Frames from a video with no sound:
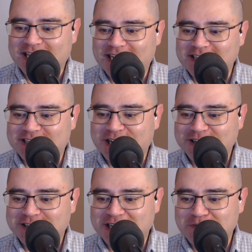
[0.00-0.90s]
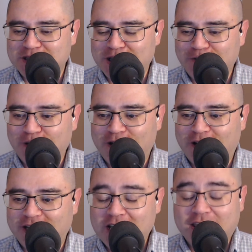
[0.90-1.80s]
Dazz, Jared, James, and
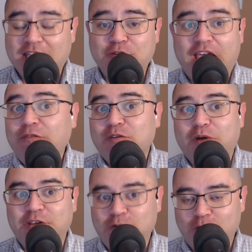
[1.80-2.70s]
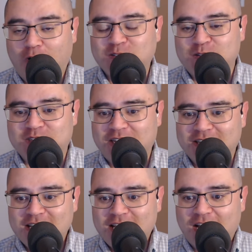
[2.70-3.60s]
Rohan. Thank you to everybody who also
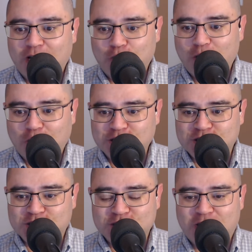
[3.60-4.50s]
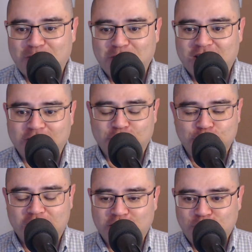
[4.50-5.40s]
sent uh, well wishes to Tom and
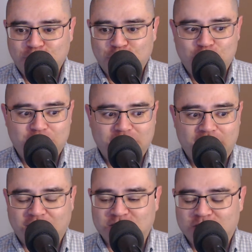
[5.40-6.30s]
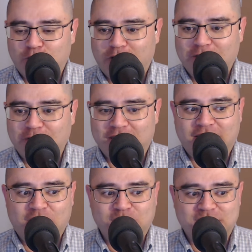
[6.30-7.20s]
that through yes. like YouTube and X and wherever
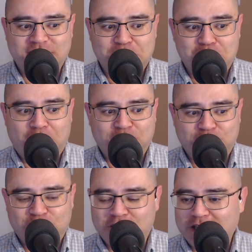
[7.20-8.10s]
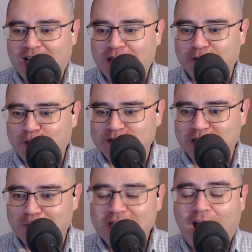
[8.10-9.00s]
the heck yes. else I didn't bother to look and gather
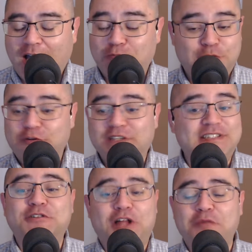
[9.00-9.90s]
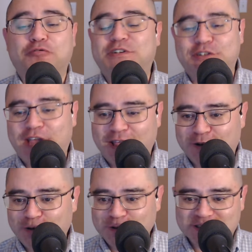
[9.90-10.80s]
those up. I, we we still
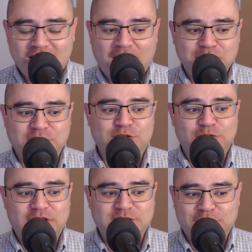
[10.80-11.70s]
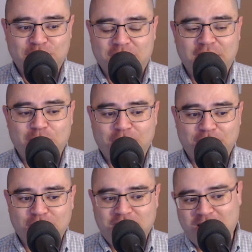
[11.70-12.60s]
appreciate those. I'm just too lazy to look
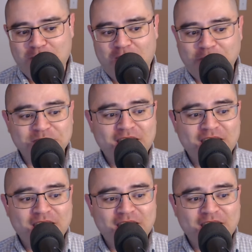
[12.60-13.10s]
anywhere other than email.